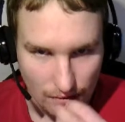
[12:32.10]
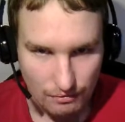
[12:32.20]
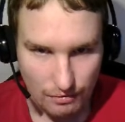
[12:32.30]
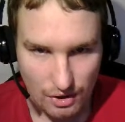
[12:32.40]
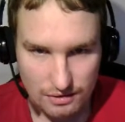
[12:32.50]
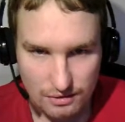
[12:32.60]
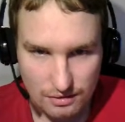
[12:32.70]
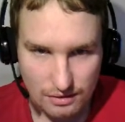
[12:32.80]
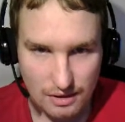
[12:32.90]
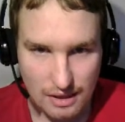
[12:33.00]
First,
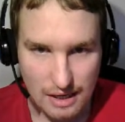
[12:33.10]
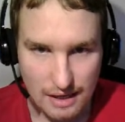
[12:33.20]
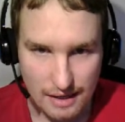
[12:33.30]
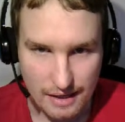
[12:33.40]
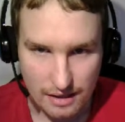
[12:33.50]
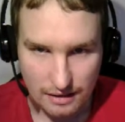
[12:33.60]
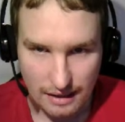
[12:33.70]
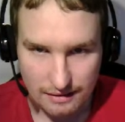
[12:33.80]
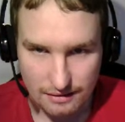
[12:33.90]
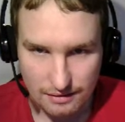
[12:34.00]
I
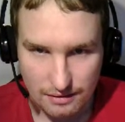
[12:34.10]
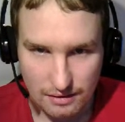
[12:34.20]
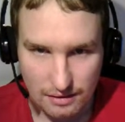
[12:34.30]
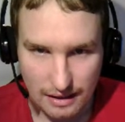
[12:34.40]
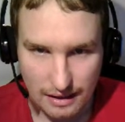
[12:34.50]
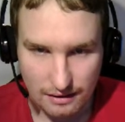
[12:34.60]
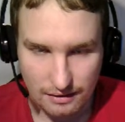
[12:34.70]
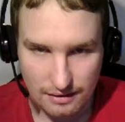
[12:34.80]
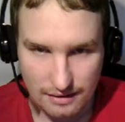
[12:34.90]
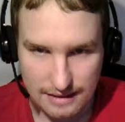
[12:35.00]
get like
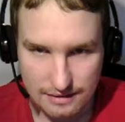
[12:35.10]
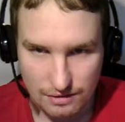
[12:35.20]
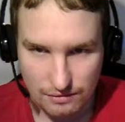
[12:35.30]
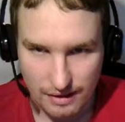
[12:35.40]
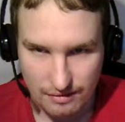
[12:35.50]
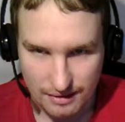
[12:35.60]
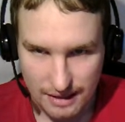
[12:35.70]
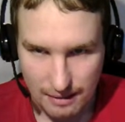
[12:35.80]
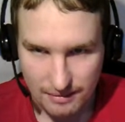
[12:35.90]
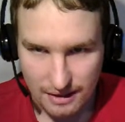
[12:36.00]
the list of every
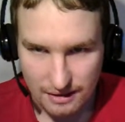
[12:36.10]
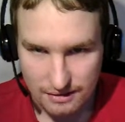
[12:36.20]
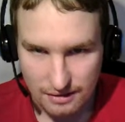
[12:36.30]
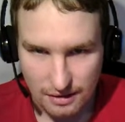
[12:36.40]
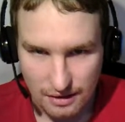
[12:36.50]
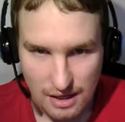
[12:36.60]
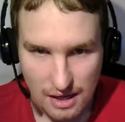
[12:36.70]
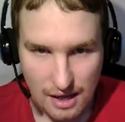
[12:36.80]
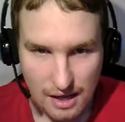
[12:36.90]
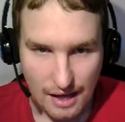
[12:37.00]
time text,
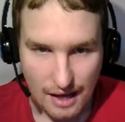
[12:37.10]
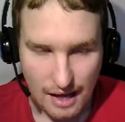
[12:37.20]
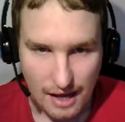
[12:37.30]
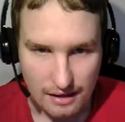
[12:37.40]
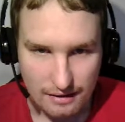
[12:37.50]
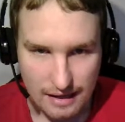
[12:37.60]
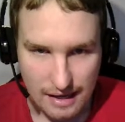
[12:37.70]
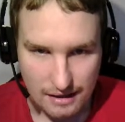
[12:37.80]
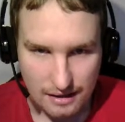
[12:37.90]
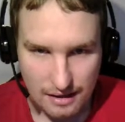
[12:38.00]
and
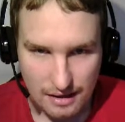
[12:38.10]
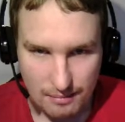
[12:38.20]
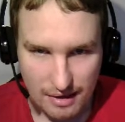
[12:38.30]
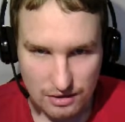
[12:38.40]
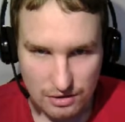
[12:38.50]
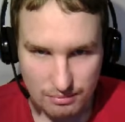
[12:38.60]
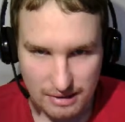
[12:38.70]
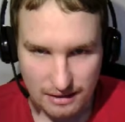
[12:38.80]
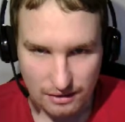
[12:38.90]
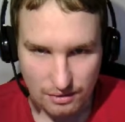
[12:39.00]
then I'm actually
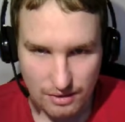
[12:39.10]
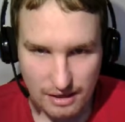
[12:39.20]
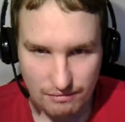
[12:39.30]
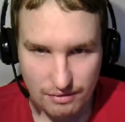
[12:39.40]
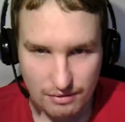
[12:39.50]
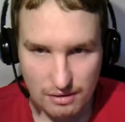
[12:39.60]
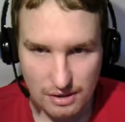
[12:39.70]
building the graph.